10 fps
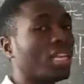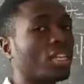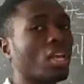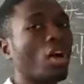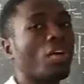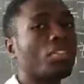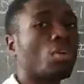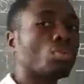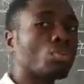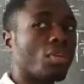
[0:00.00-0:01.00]
mean of the
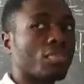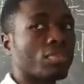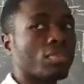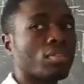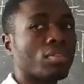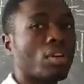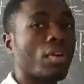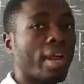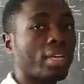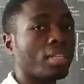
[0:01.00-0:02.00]
whole stuff.
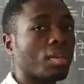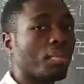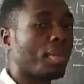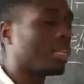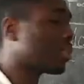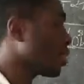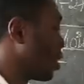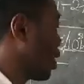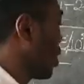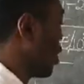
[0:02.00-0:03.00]
Alright? Please.